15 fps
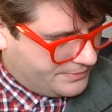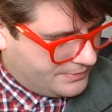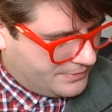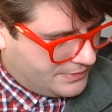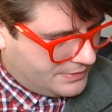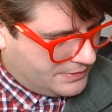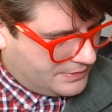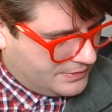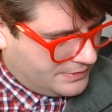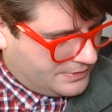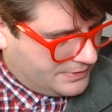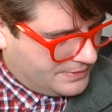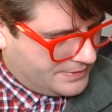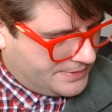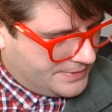
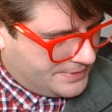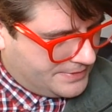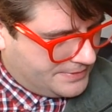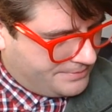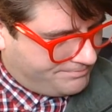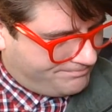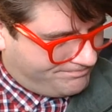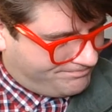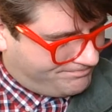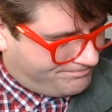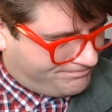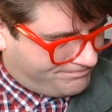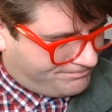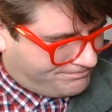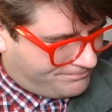
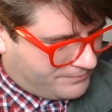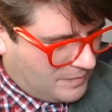Nothing is said.